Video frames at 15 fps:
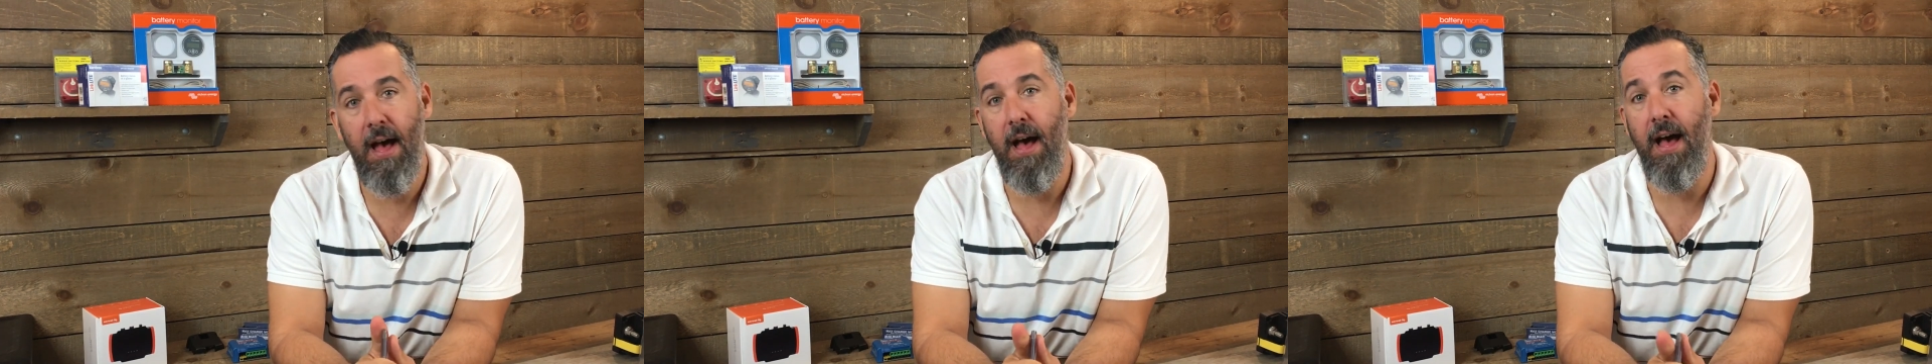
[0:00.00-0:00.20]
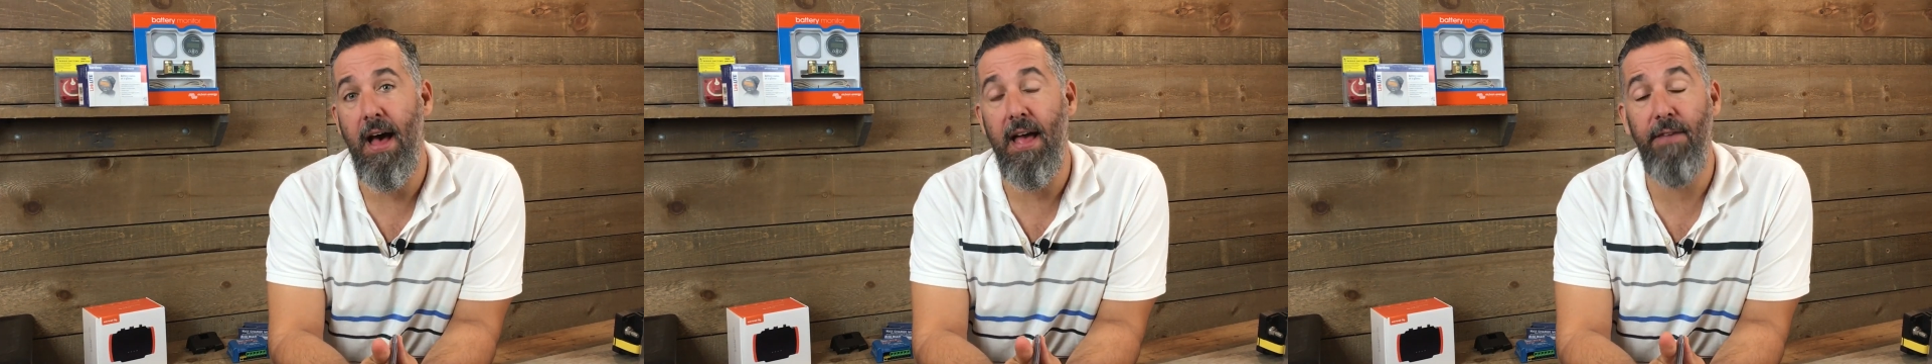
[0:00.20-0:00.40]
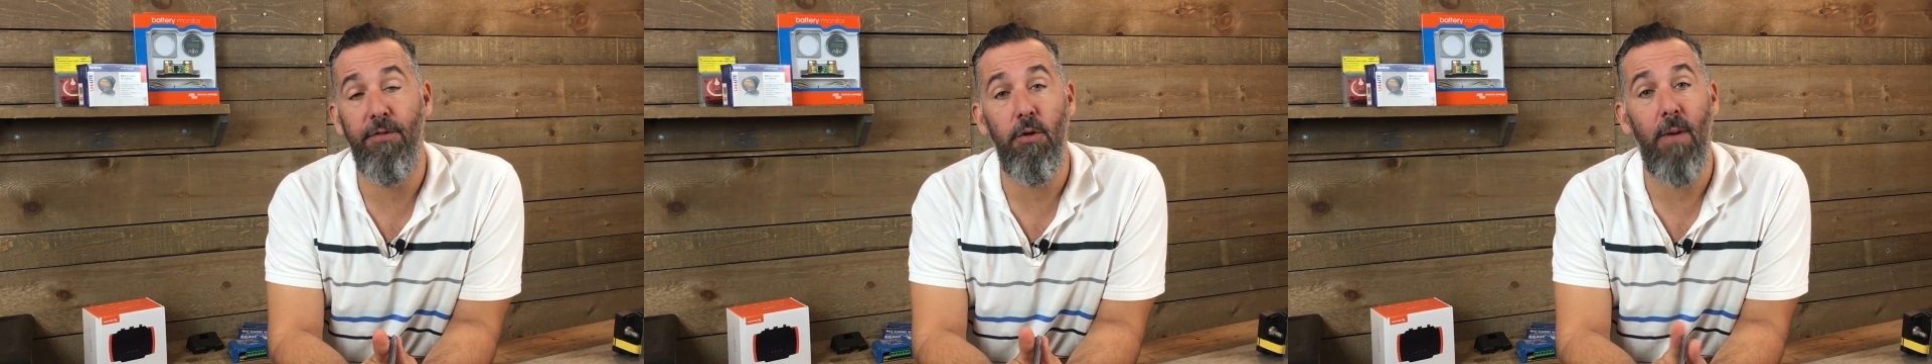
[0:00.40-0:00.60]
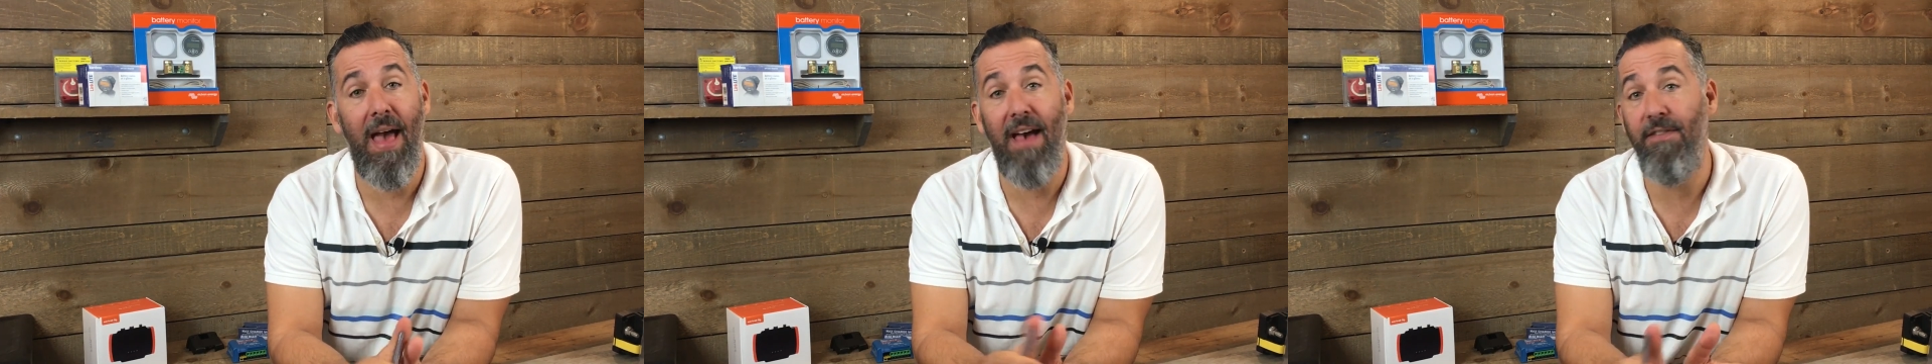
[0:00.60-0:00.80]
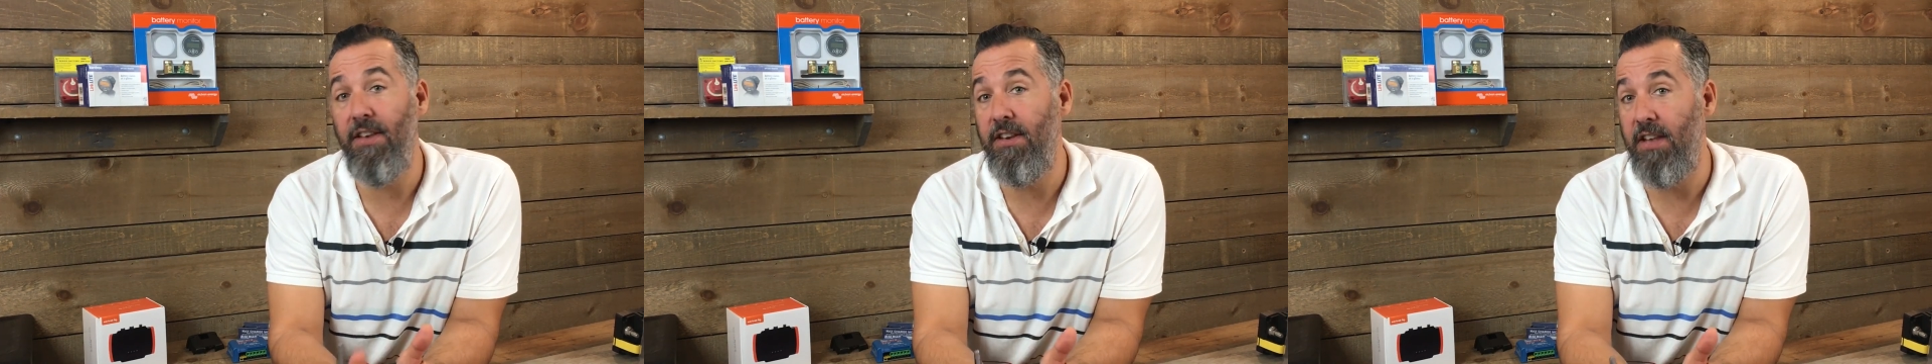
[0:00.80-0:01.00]
Uh, if you
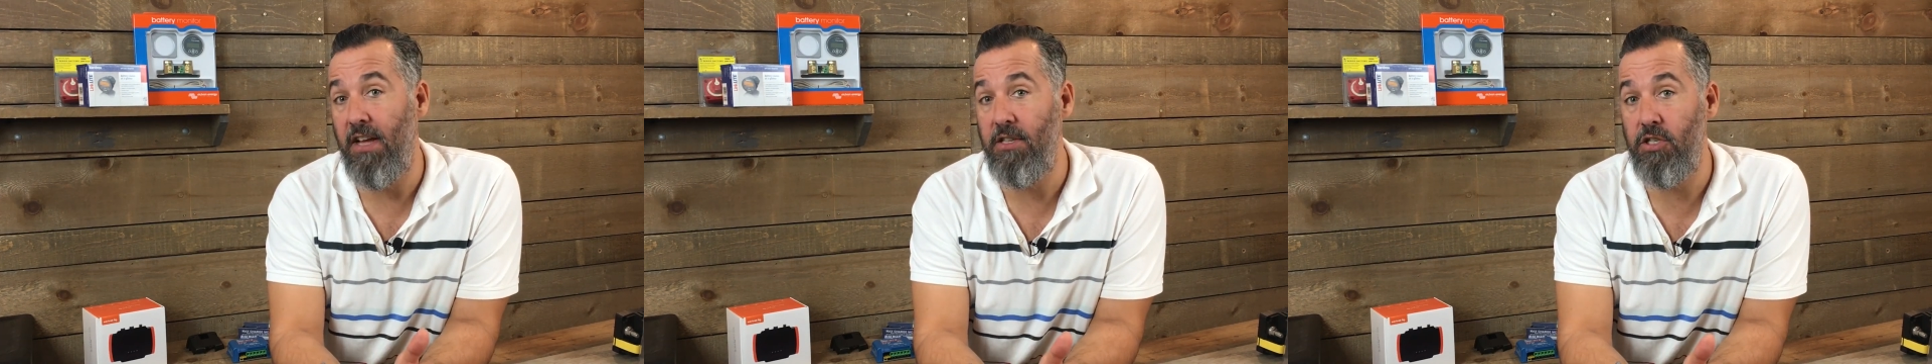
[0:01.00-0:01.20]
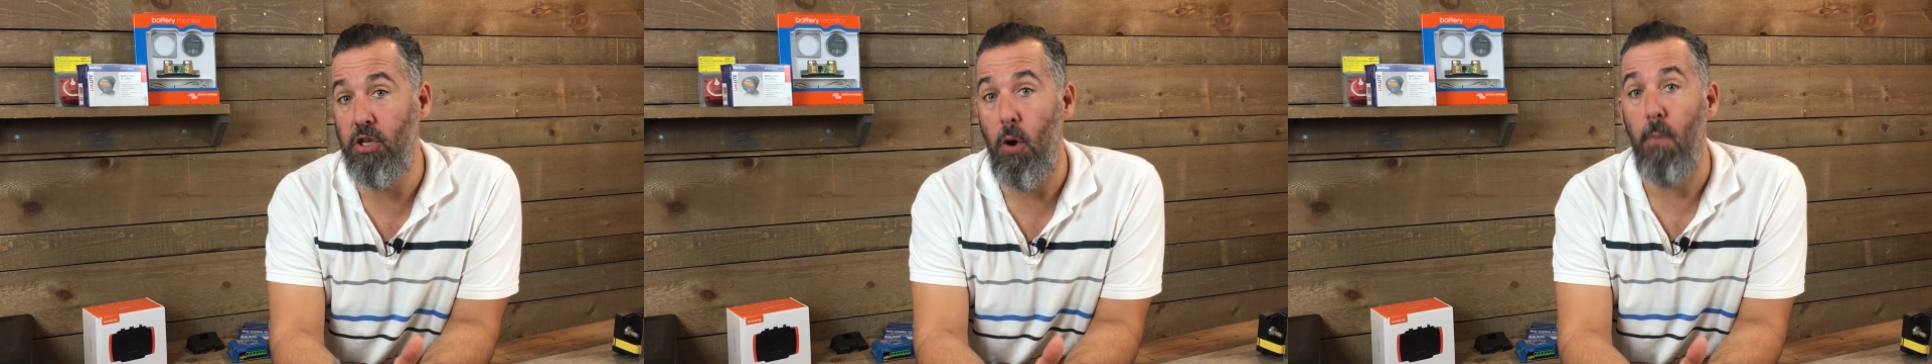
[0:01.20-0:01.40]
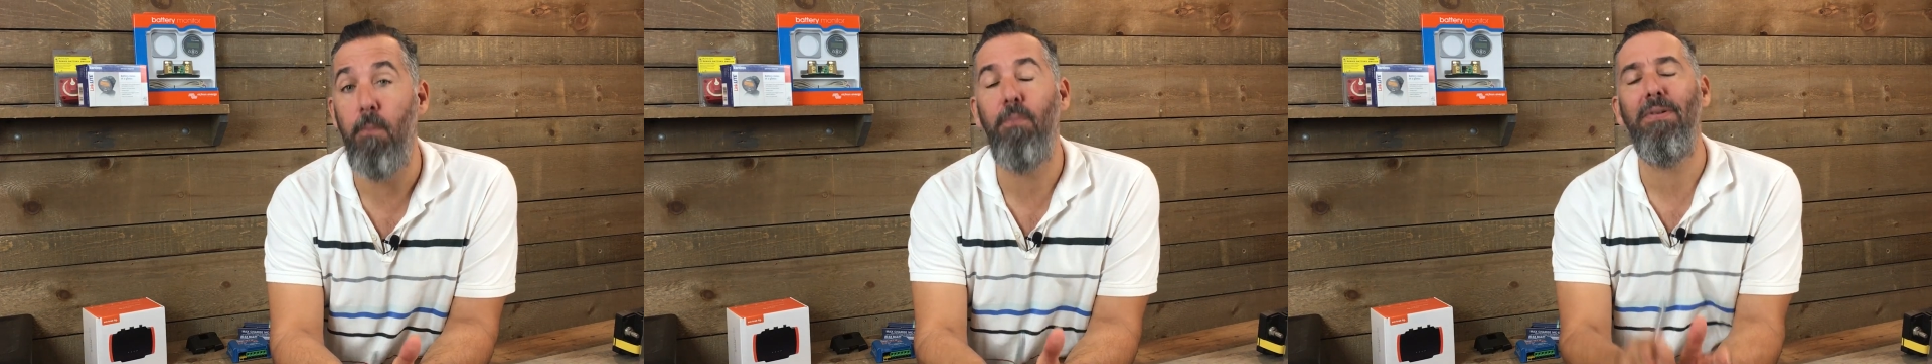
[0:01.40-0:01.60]
haven't done so,